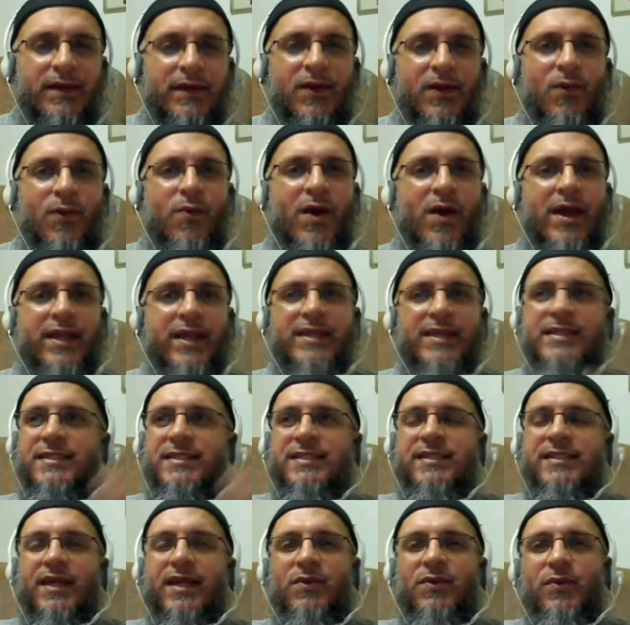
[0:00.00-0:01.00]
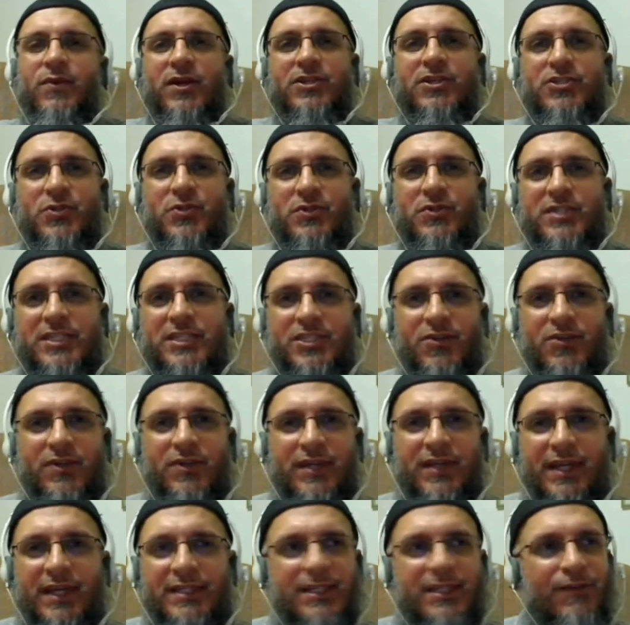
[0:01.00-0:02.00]
Why is it that we are so
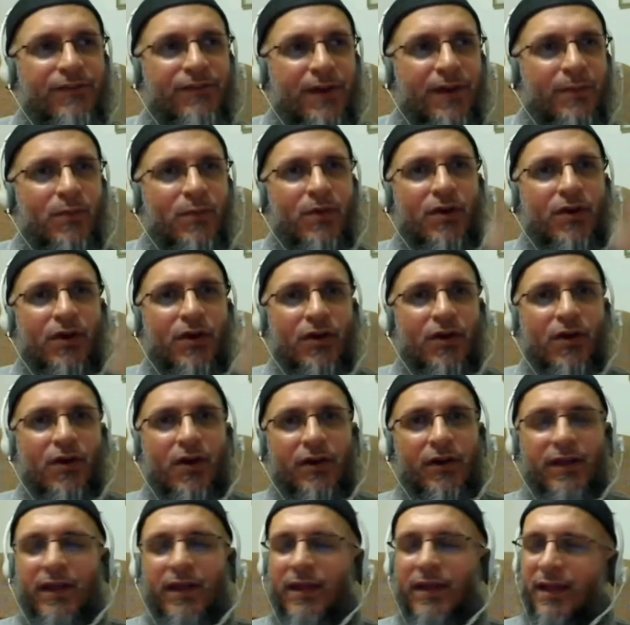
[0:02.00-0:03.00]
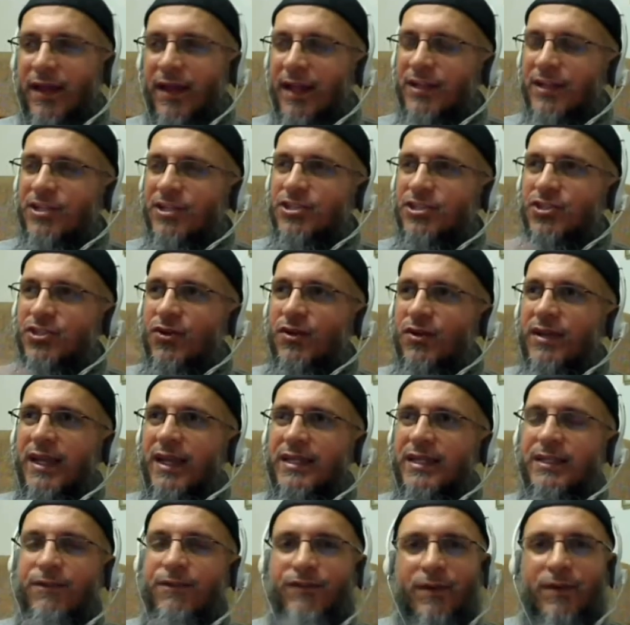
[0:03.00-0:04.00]
disconnected from God and
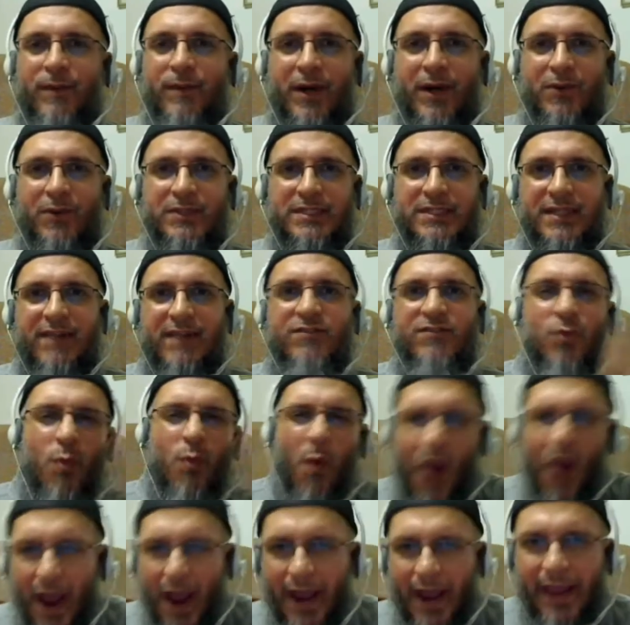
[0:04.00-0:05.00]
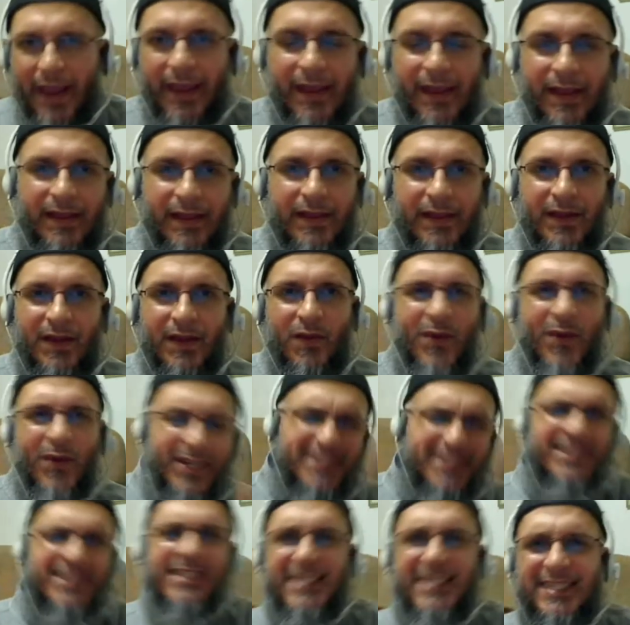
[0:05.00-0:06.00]
disconnected from ourselves? Why? What
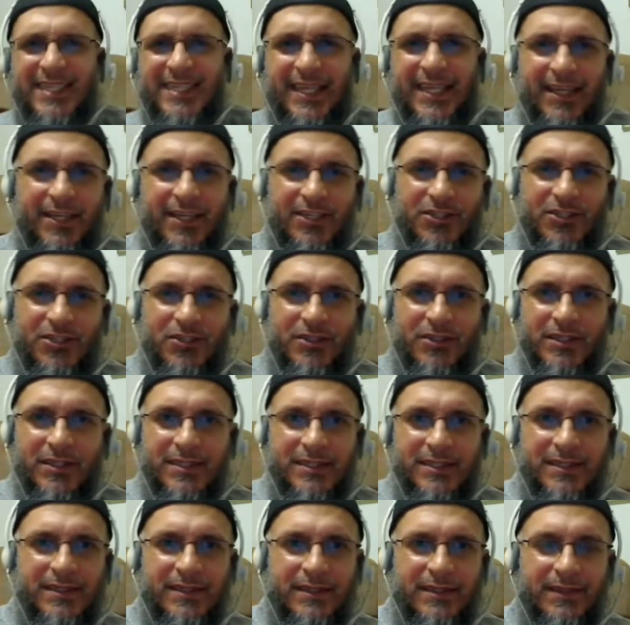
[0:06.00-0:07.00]
is the secret to this?